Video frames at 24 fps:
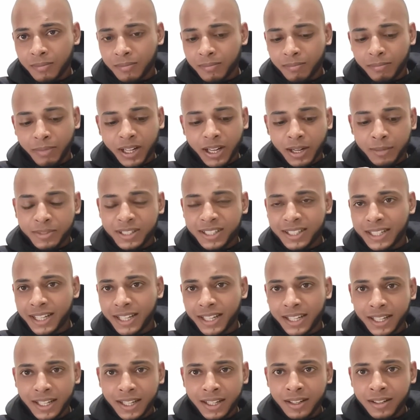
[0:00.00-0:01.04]
become
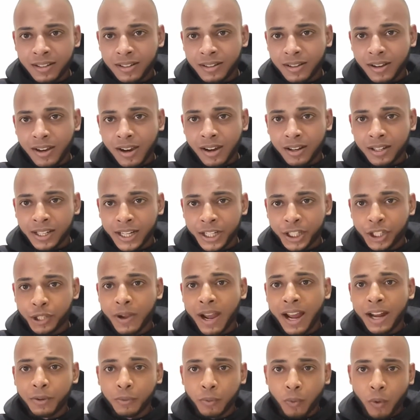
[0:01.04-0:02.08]
sticky unless you add